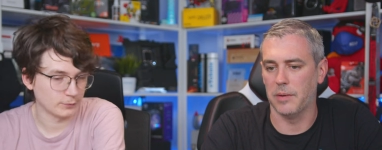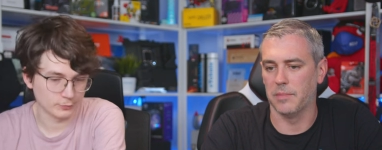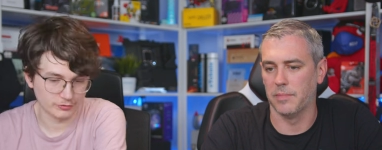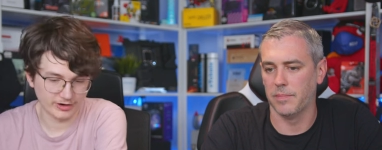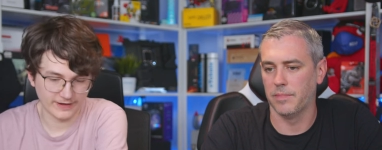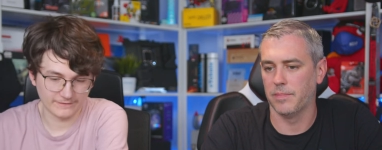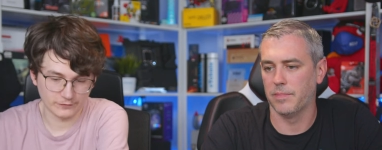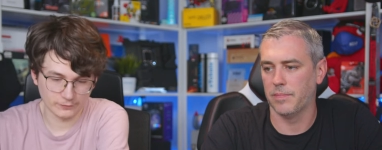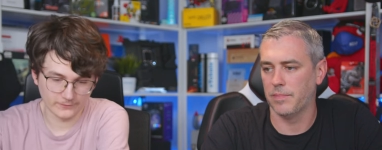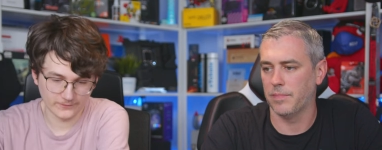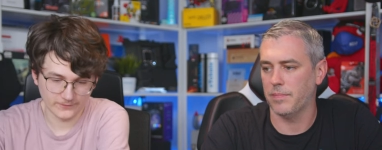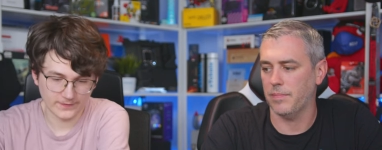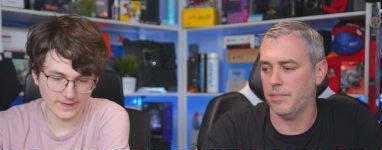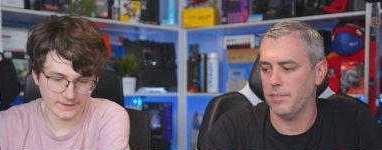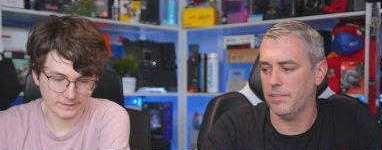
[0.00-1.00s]
Speaker 1: which would have to
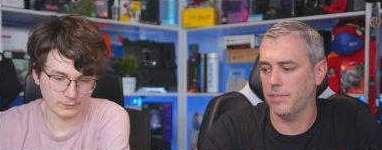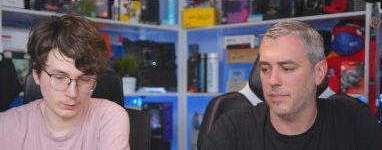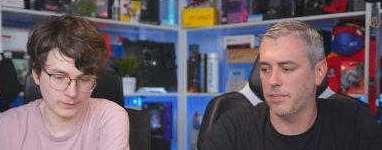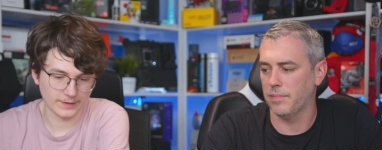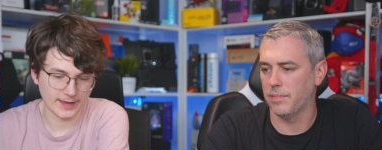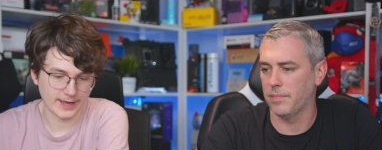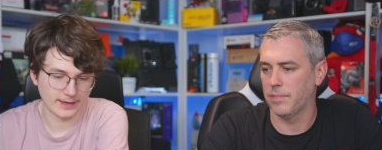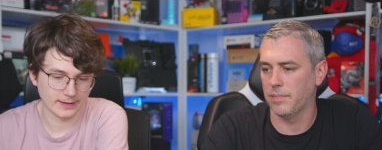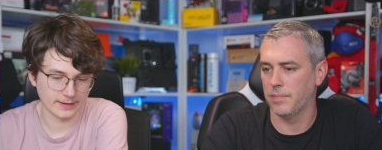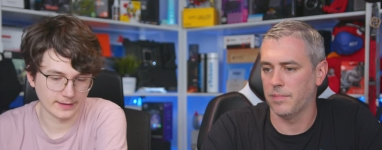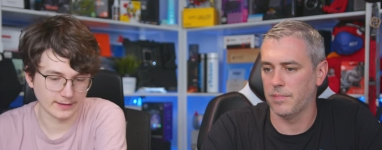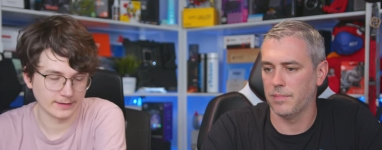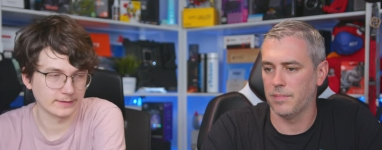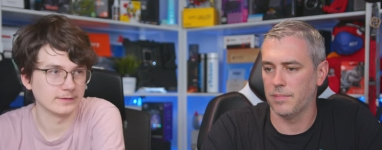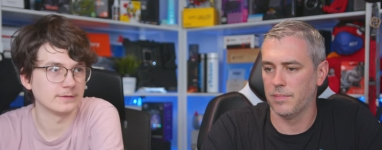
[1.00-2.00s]
fix what the A I
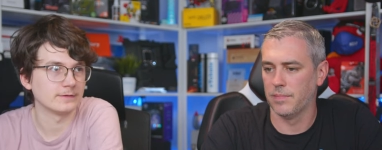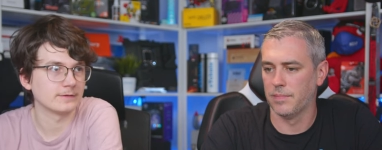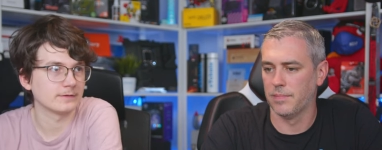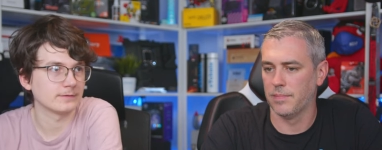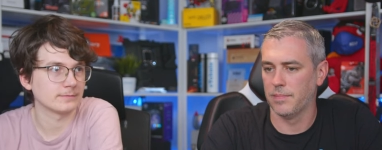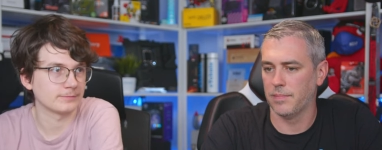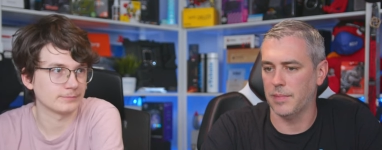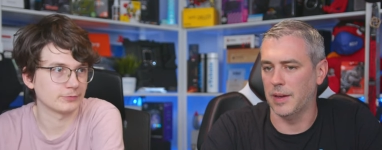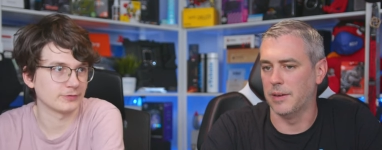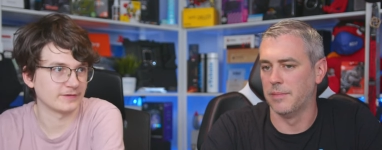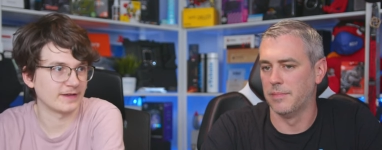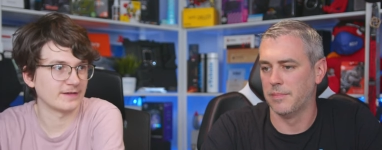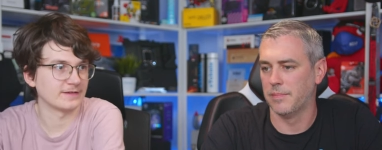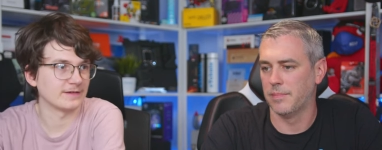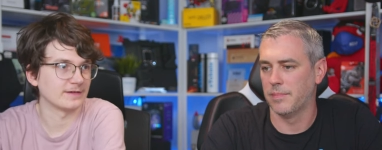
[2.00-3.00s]
had yeah.
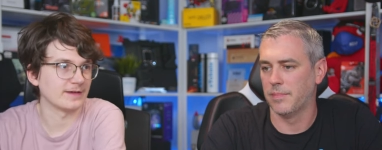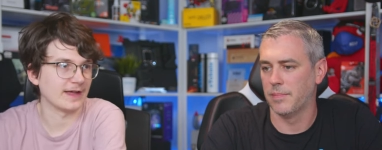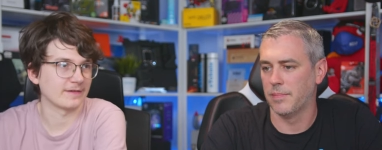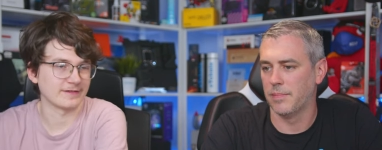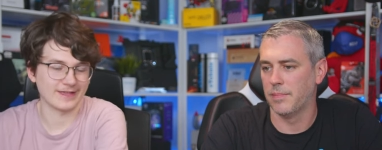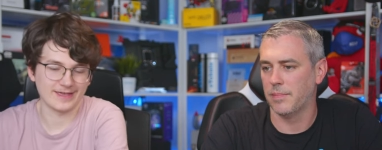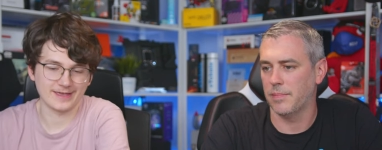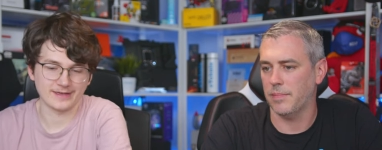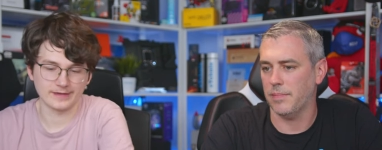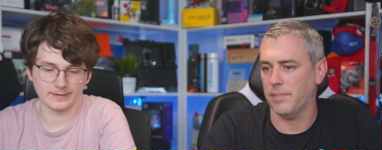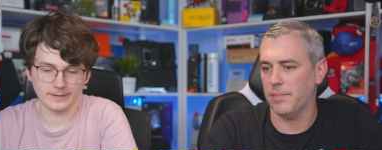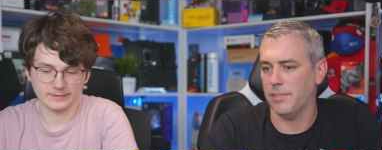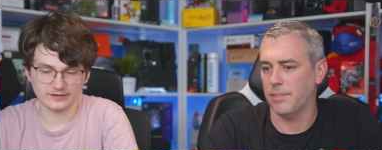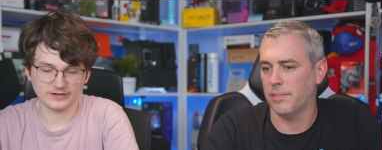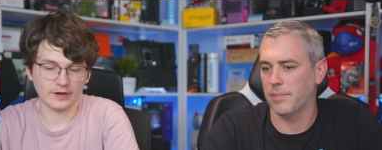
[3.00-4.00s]
presented as a
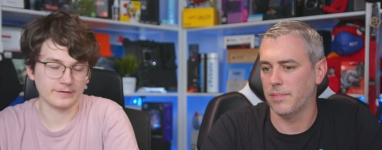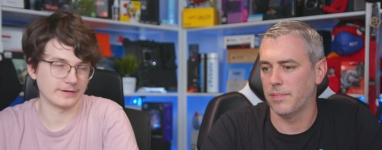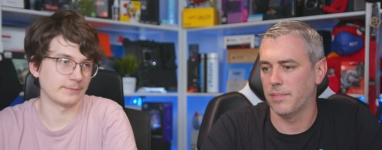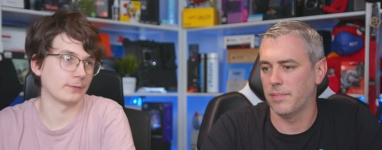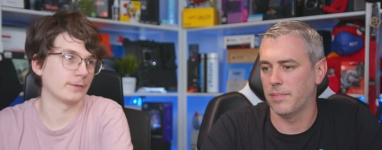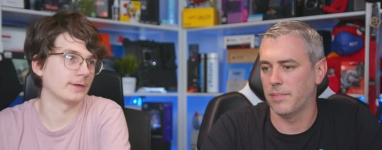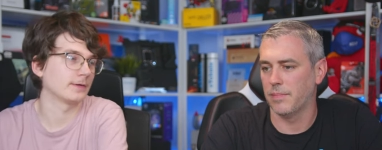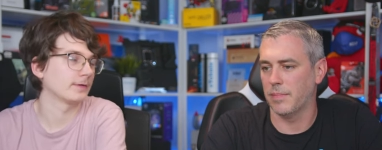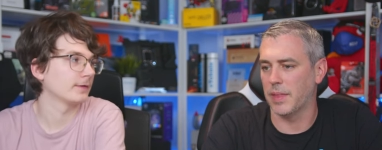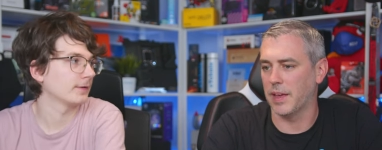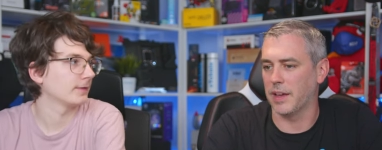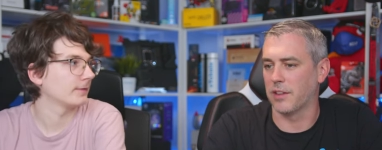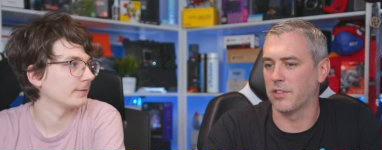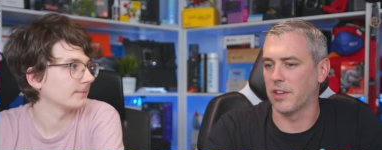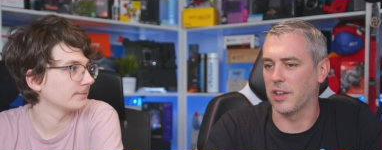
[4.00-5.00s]
starting point. But that
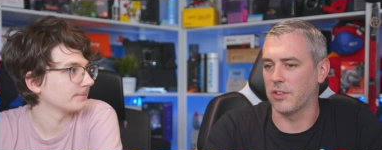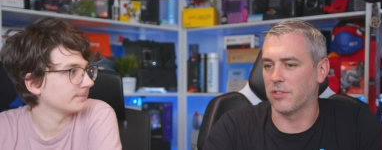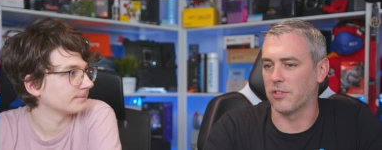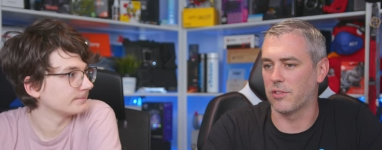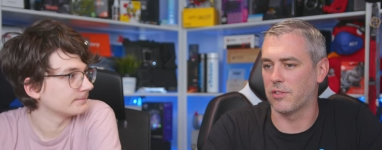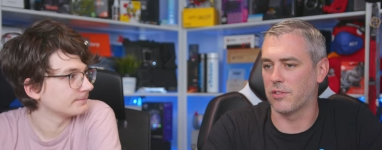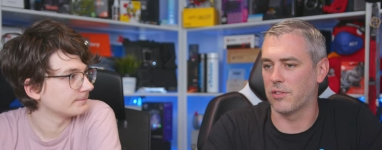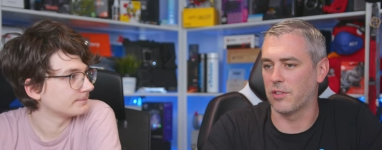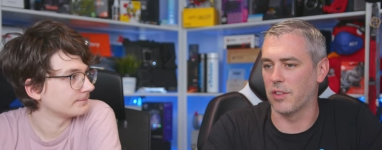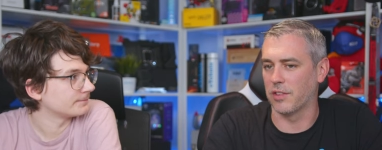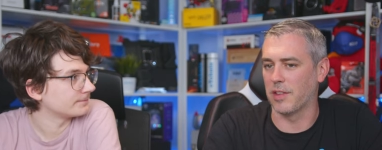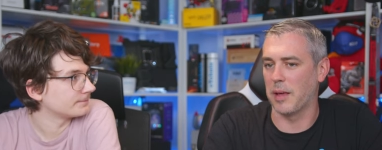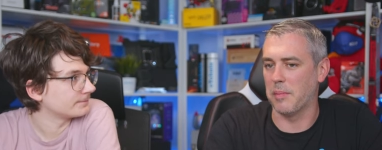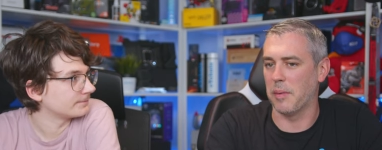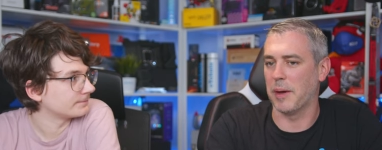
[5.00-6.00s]
could take the
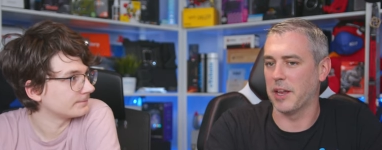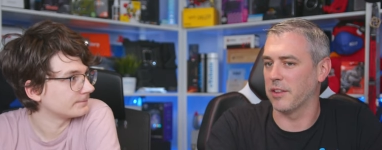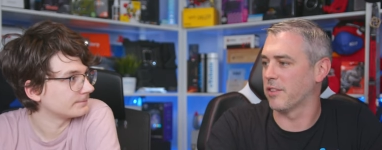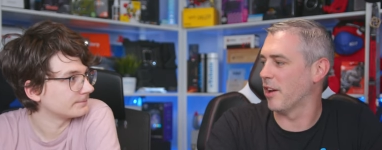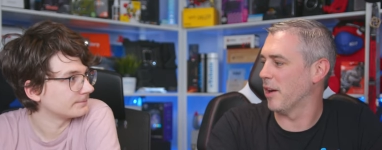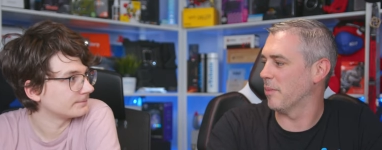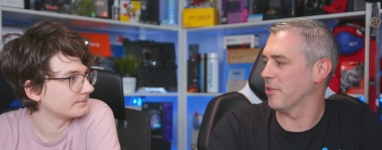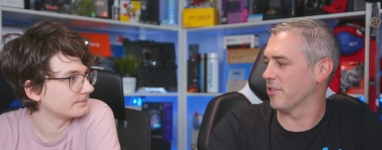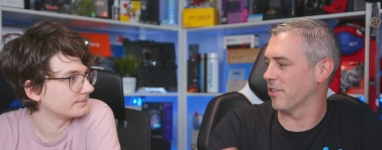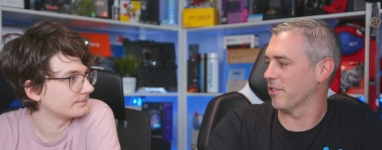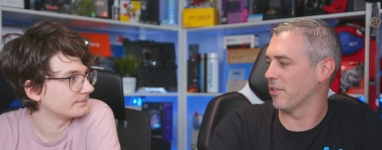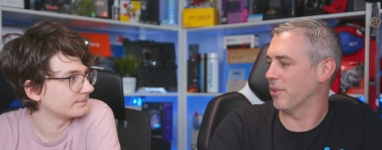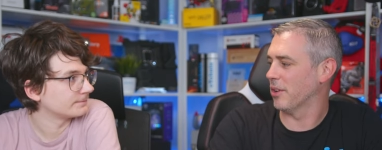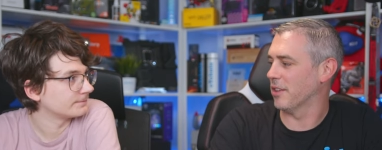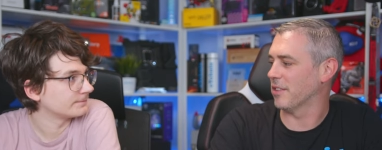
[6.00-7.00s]
Speaker 2: same amount of time as just
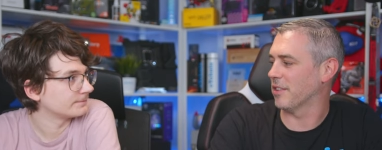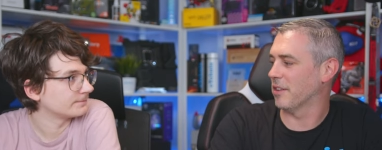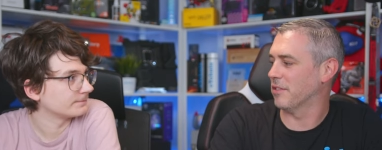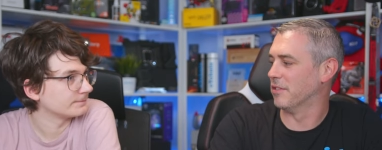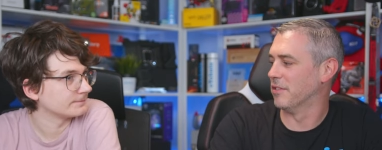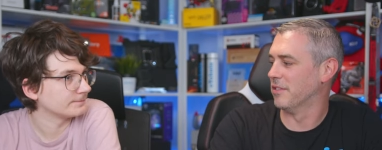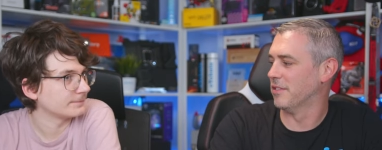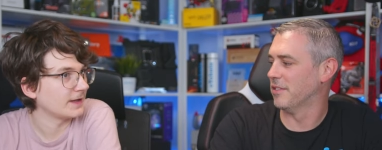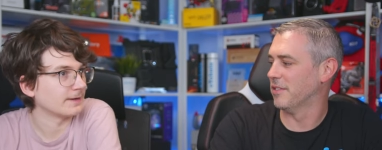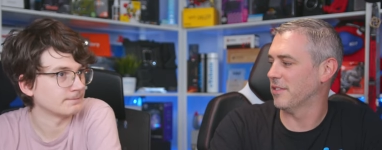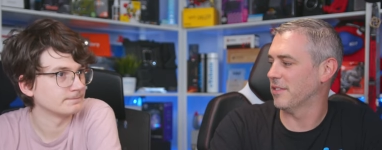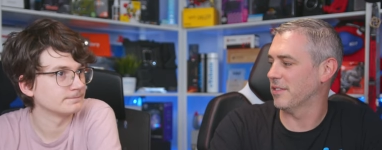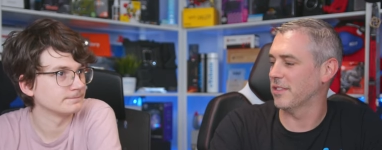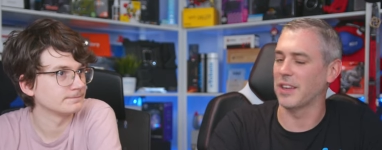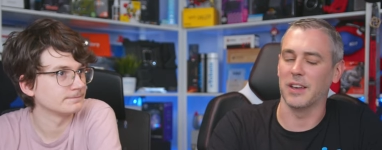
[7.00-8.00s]
doing it yourself. Yeah.
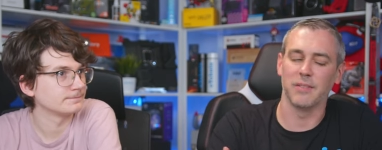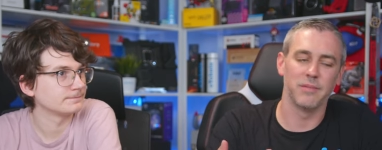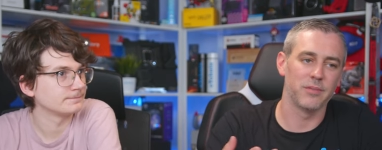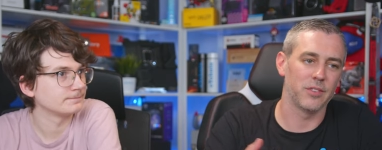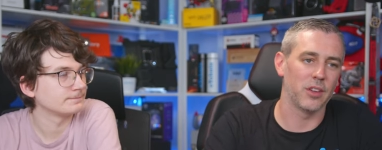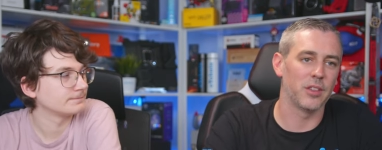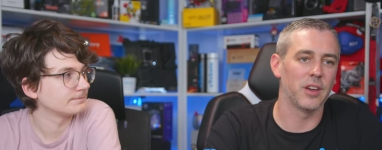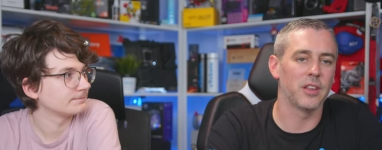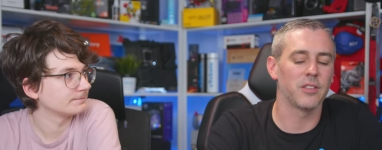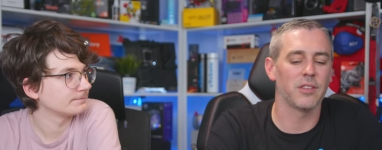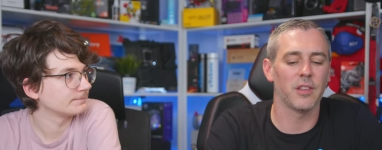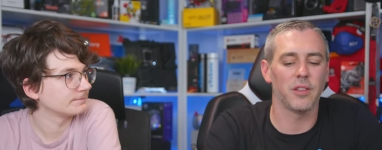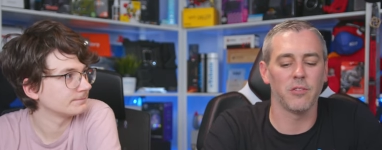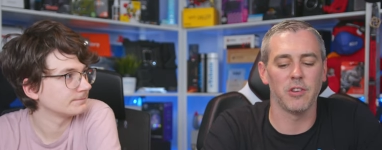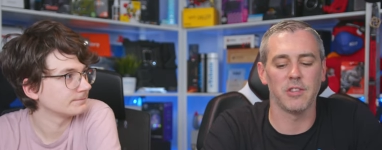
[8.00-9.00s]
Yeah. So there, so
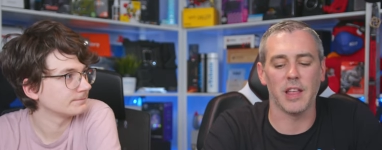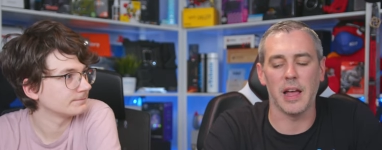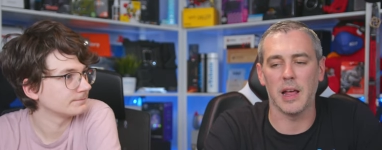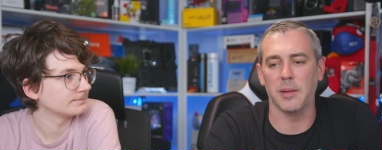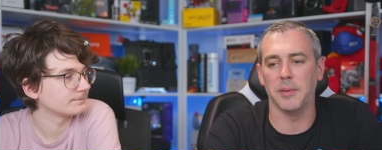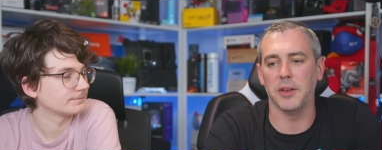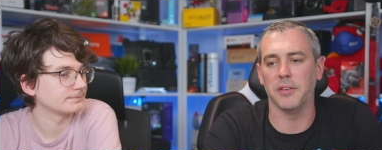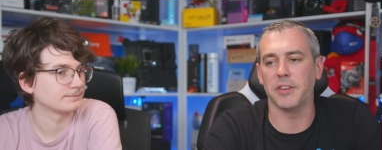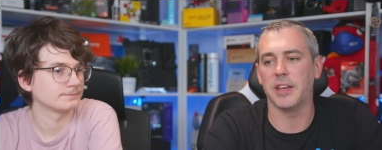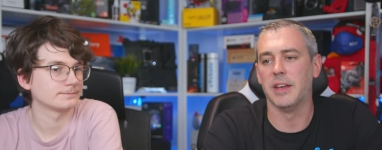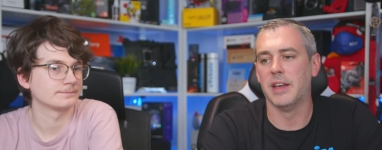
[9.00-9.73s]
there is that element of it.